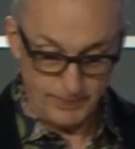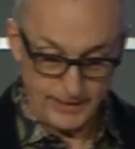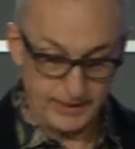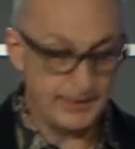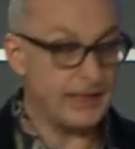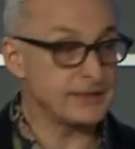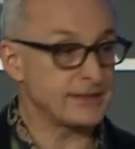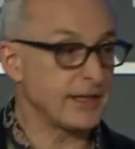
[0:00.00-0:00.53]
And
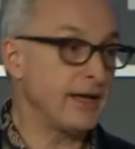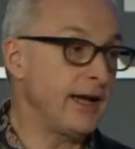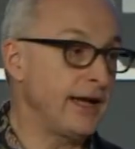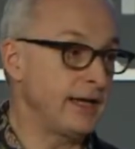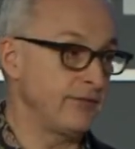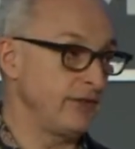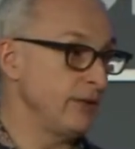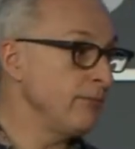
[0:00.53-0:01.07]
that's the
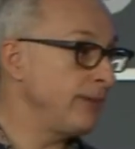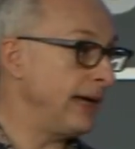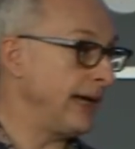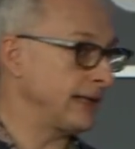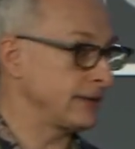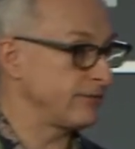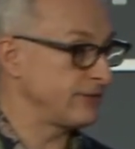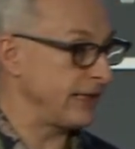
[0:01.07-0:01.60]
kind of
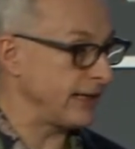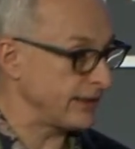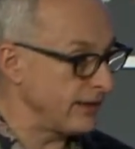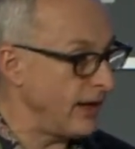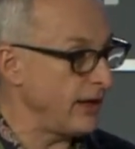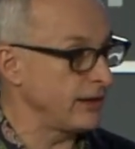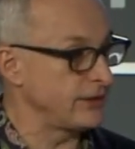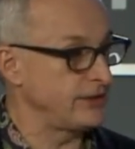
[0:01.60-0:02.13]
impact of
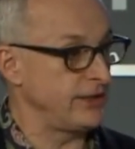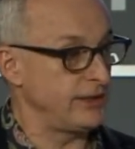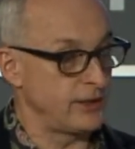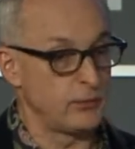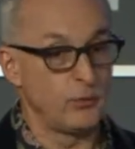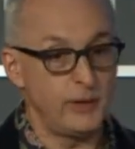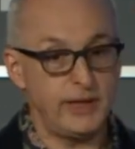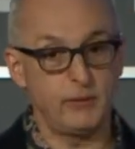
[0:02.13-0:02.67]
technology that
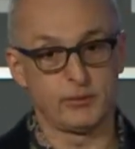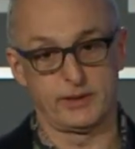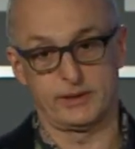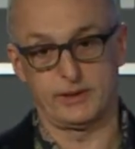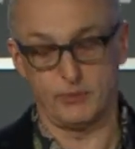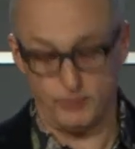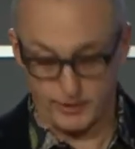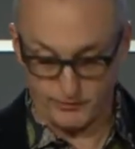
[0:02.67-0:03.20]
we
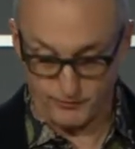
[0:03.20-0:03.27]
really want